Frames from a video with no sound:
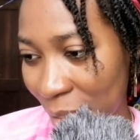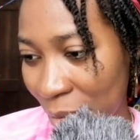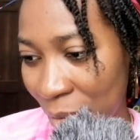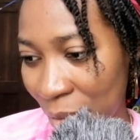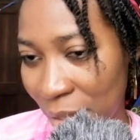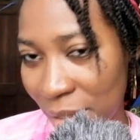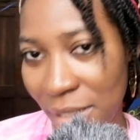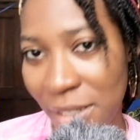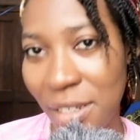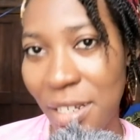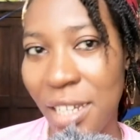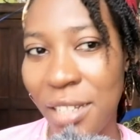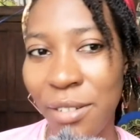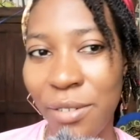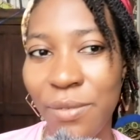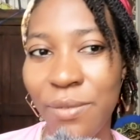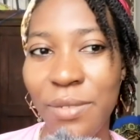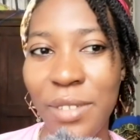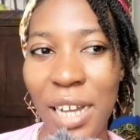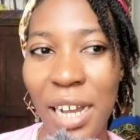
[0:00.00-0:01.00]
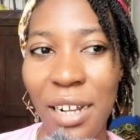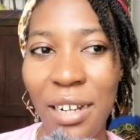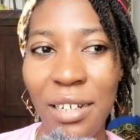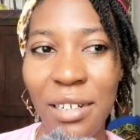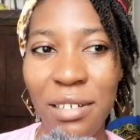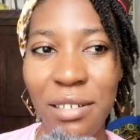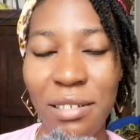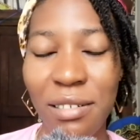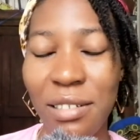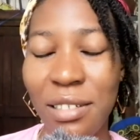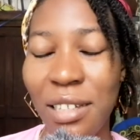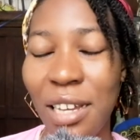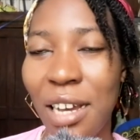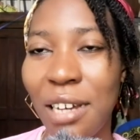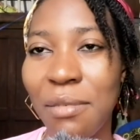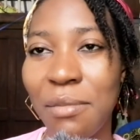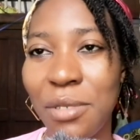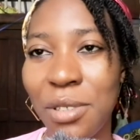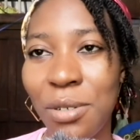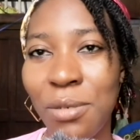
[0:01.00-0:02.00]
was kind of dark.
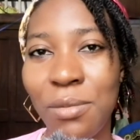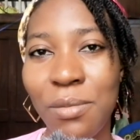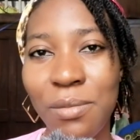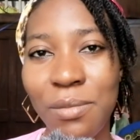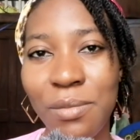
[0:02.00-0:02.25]
So